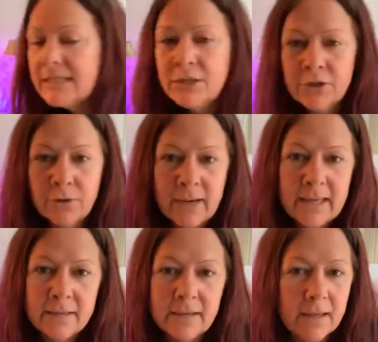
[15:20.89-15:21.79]
to do,
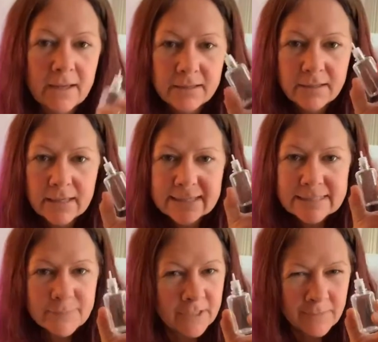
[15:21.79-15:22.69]
and
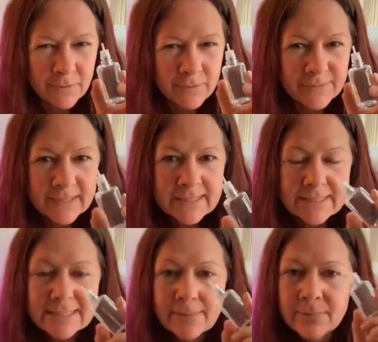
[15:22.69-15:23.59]
experiment with these
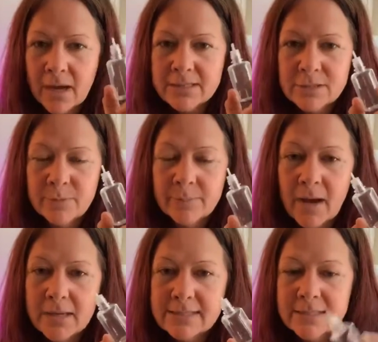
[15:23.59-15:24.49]
because I'm not super
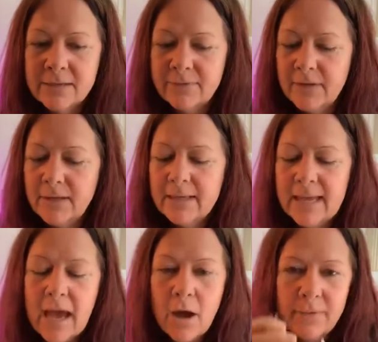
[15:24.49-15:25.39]
positive
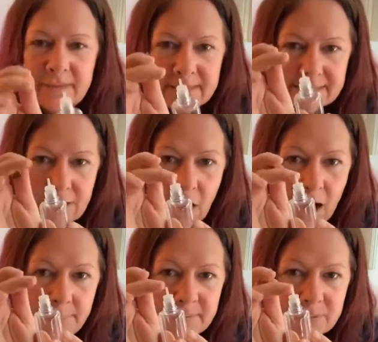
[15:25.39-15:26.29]
how these
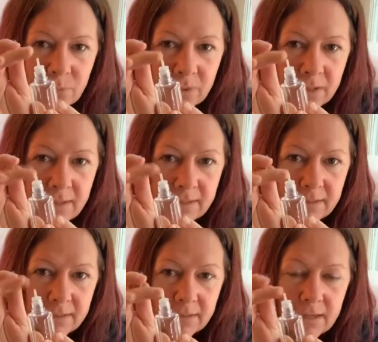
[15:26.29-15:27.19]
tops work,
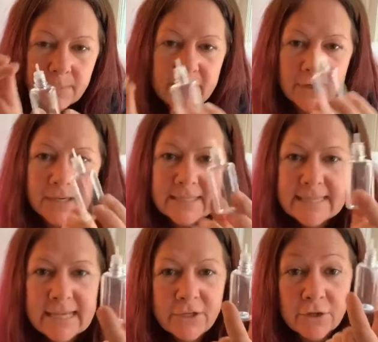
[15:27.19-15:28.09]
but you're going to
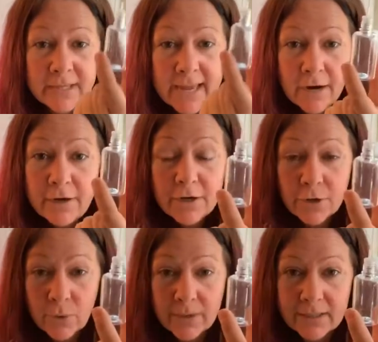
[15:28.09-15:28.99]
take your
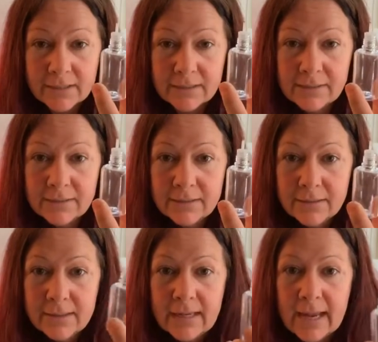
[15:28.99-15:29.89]
carrier oil
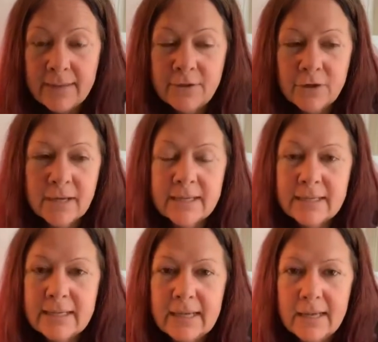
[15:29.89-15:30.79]
and you're going
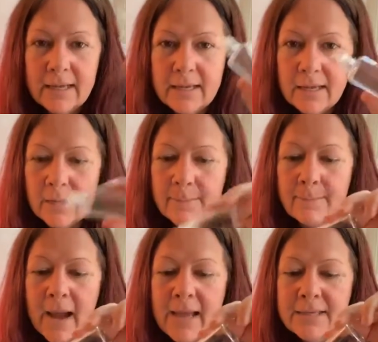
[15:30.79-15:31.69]
to, it
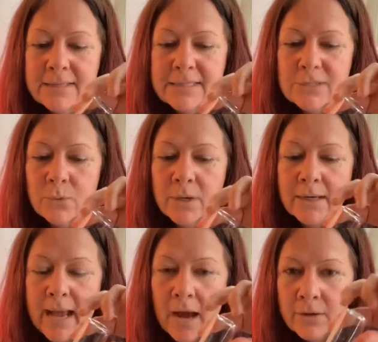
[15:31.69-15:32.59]
might
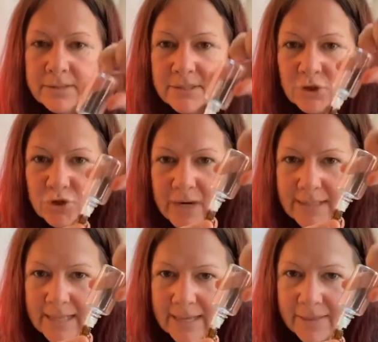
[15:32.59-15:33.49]
squirt out
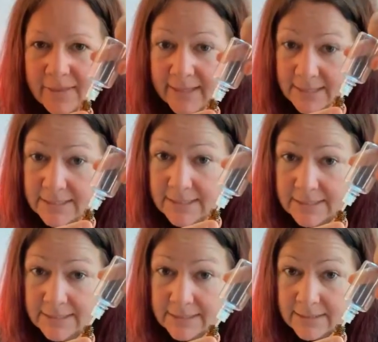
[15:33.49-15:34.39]
straight like
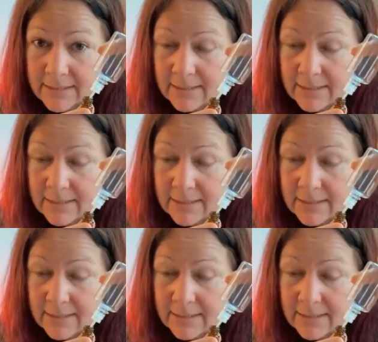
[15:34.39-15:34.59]
this.